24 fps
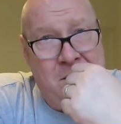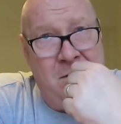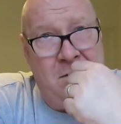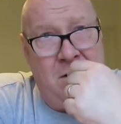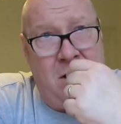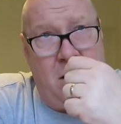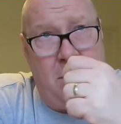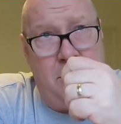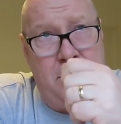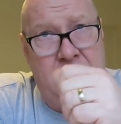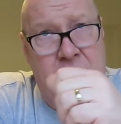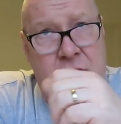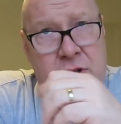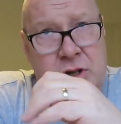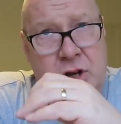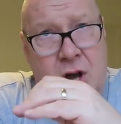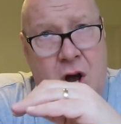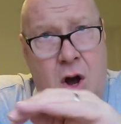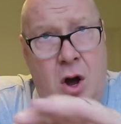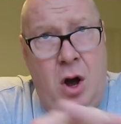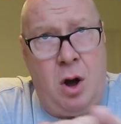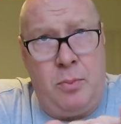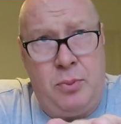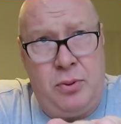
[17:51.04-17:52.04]
Right, because
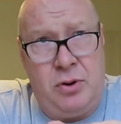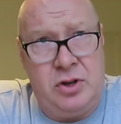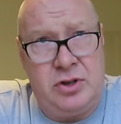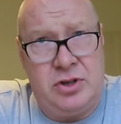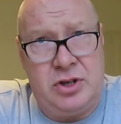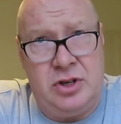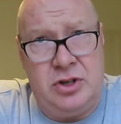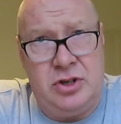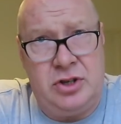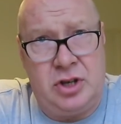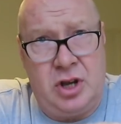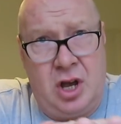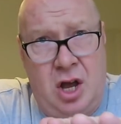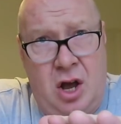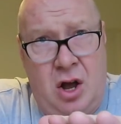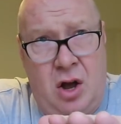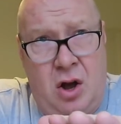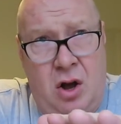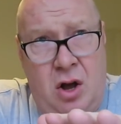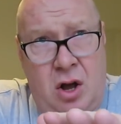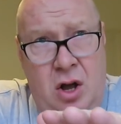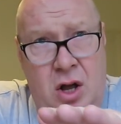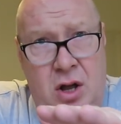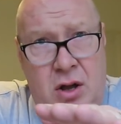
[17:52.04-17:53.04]
our prisons
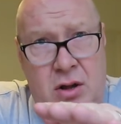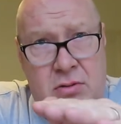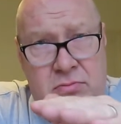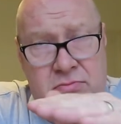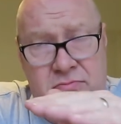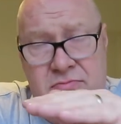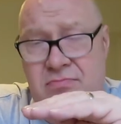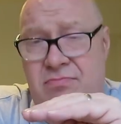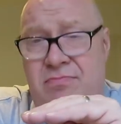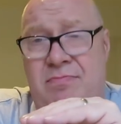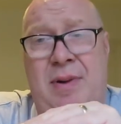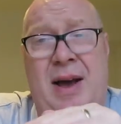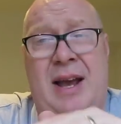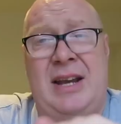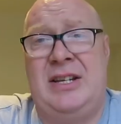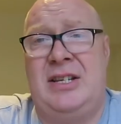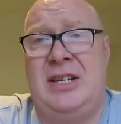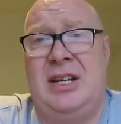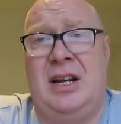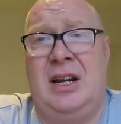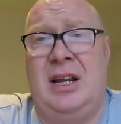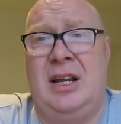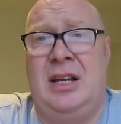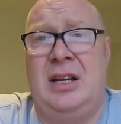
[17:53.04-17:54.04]
are
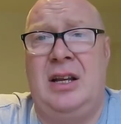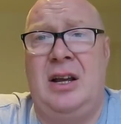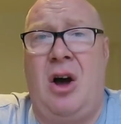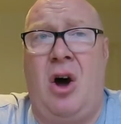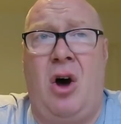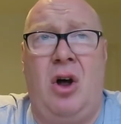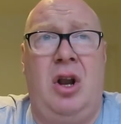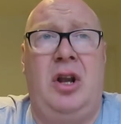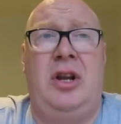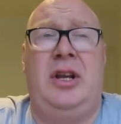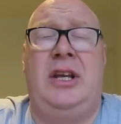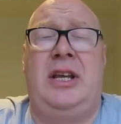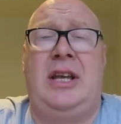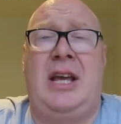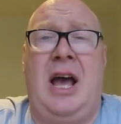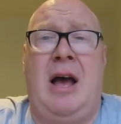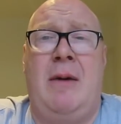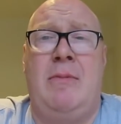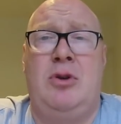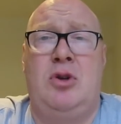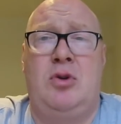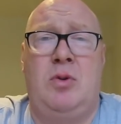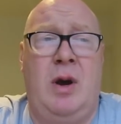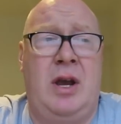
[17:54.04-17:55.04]
basically holiday
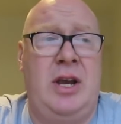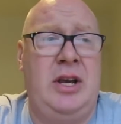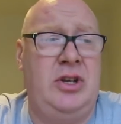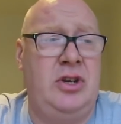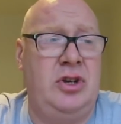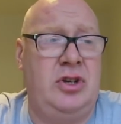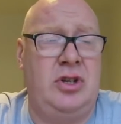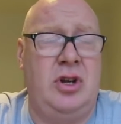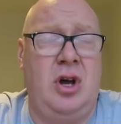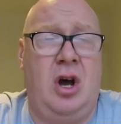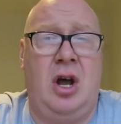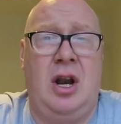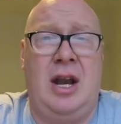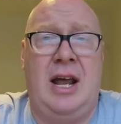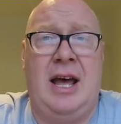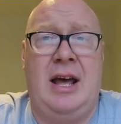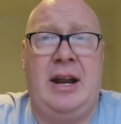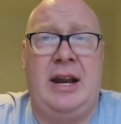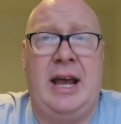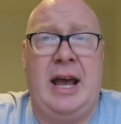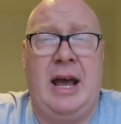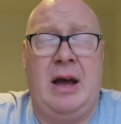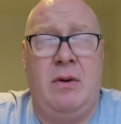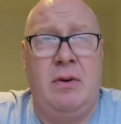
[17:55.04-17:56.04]
camps where you're just not
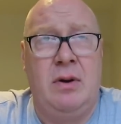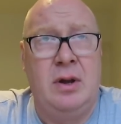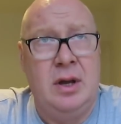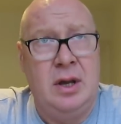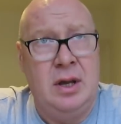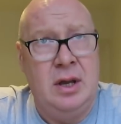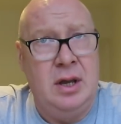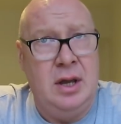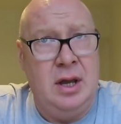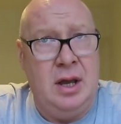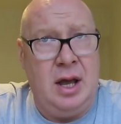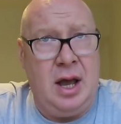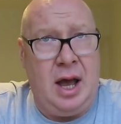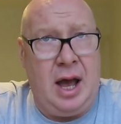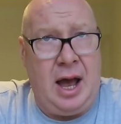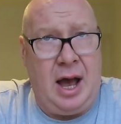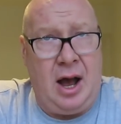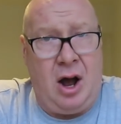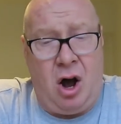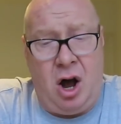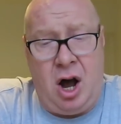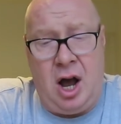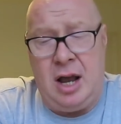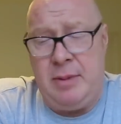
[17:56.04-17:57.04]
allowed out.
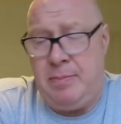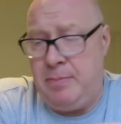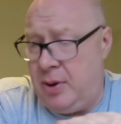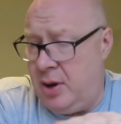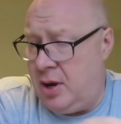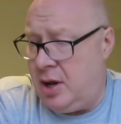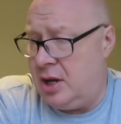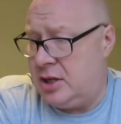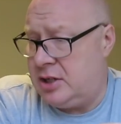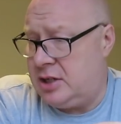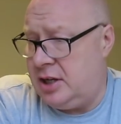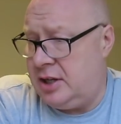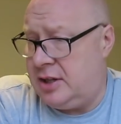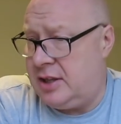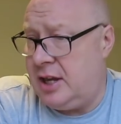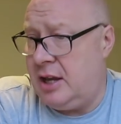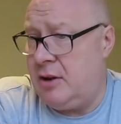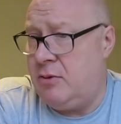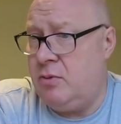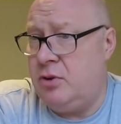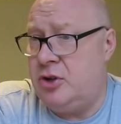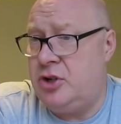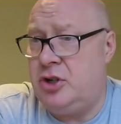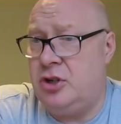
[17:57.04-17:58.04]
I personally
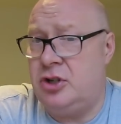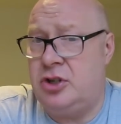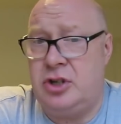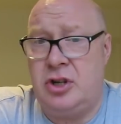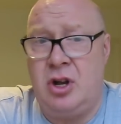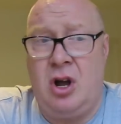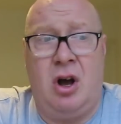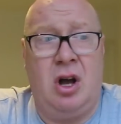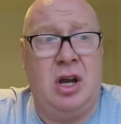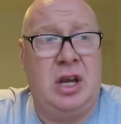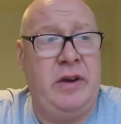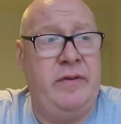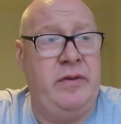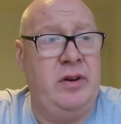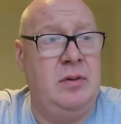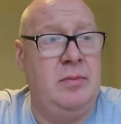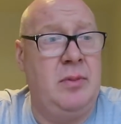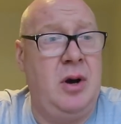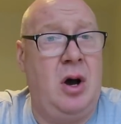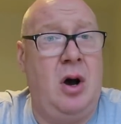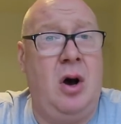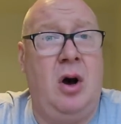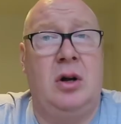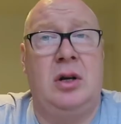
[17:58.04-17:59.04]
think we should start giving
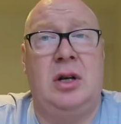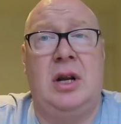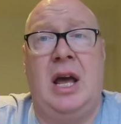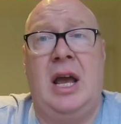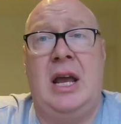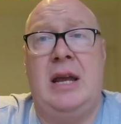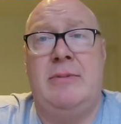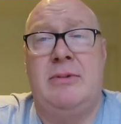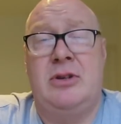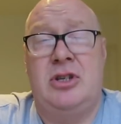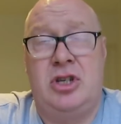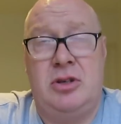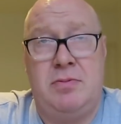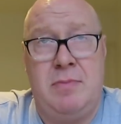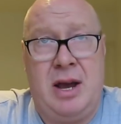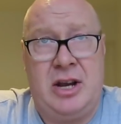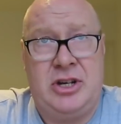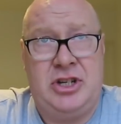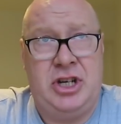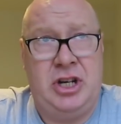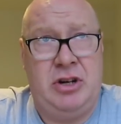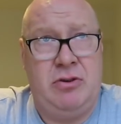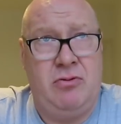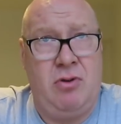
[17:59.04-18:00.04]
them hard labour,
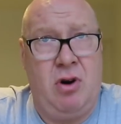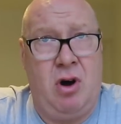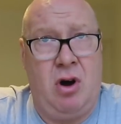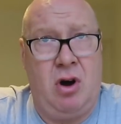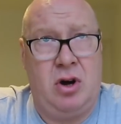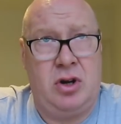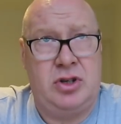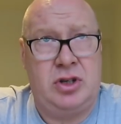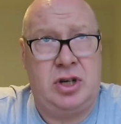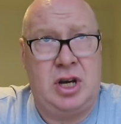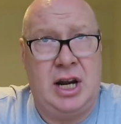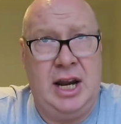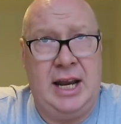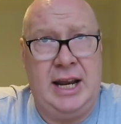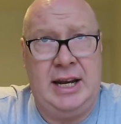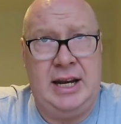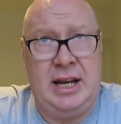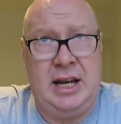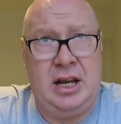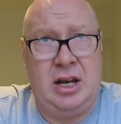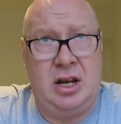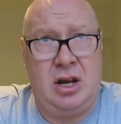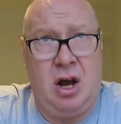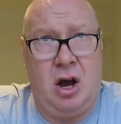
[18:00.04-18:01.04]
smashing rocks,
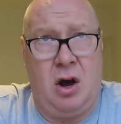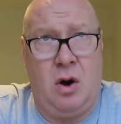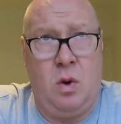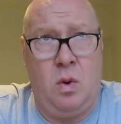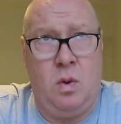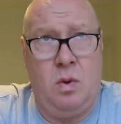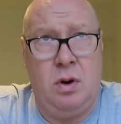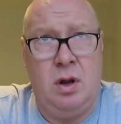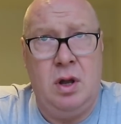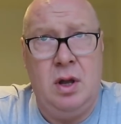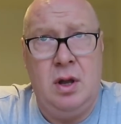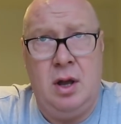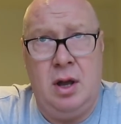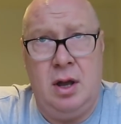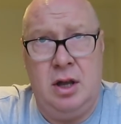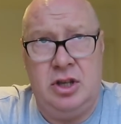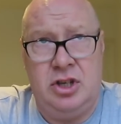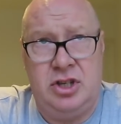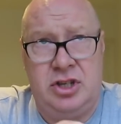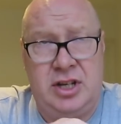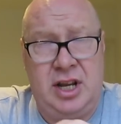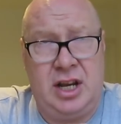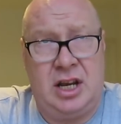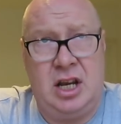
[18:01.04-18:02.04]
cleaning coal
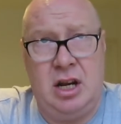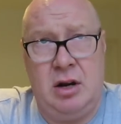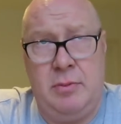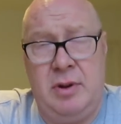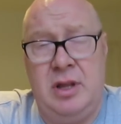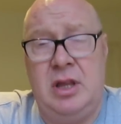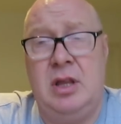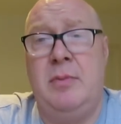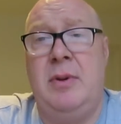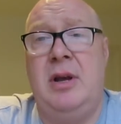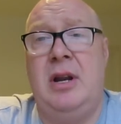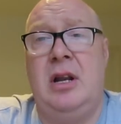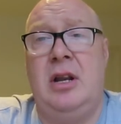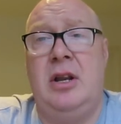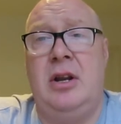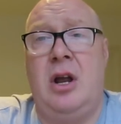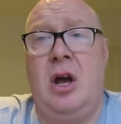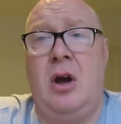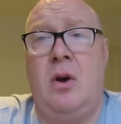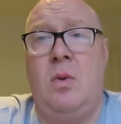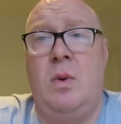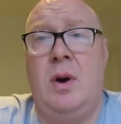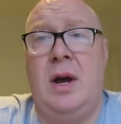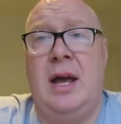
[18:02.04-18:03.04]
and sticking them in the middle of
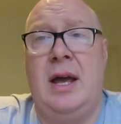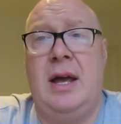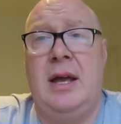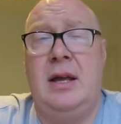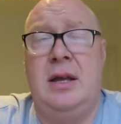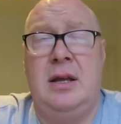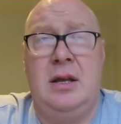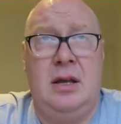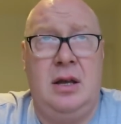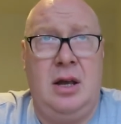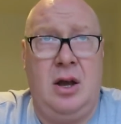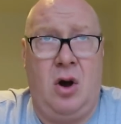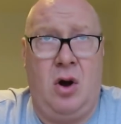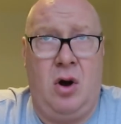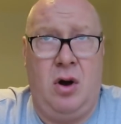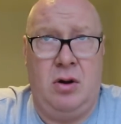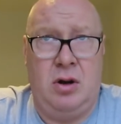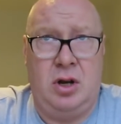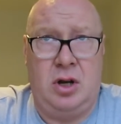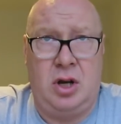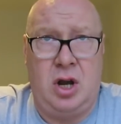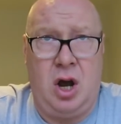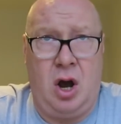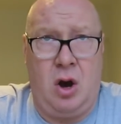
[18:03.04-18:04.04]
nowhere on